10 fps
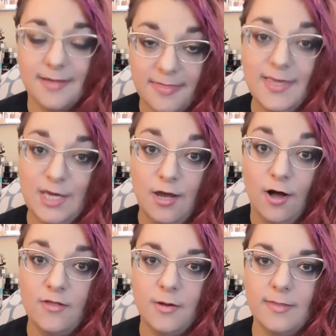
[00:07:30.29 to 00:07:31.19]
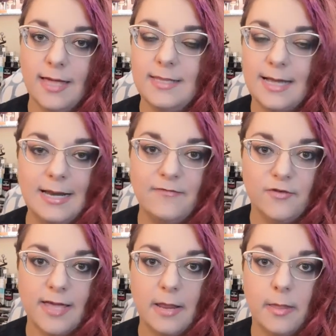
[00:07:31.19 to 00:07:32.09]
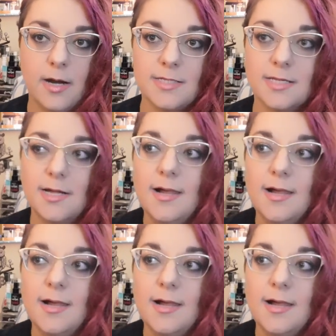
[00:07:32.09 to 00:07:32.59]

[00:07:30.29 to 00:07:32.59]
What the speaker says: I think you all know that, kind of forget about us.